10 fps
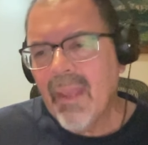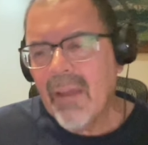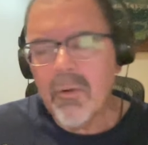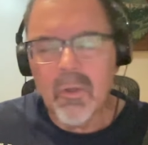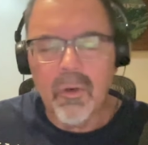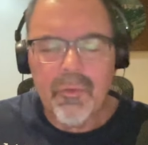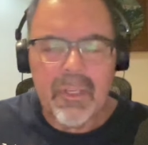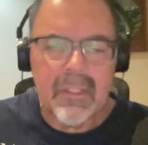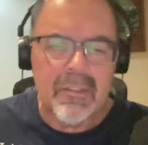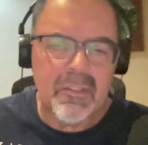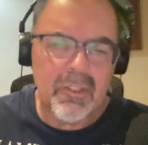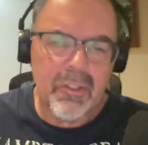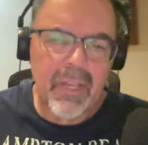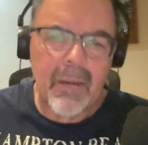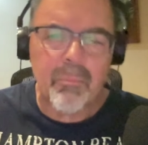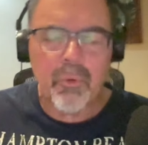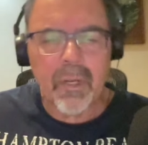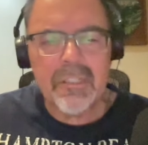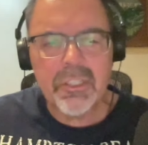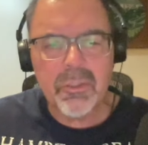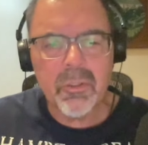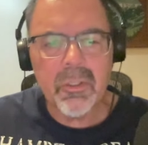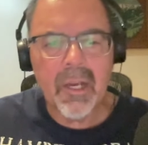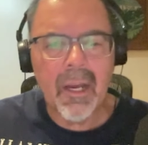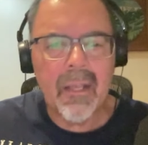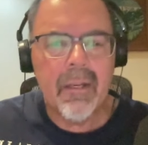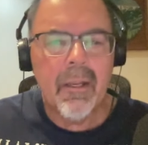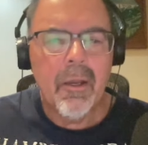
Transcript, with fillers: I don't know if you consider that pressure or not,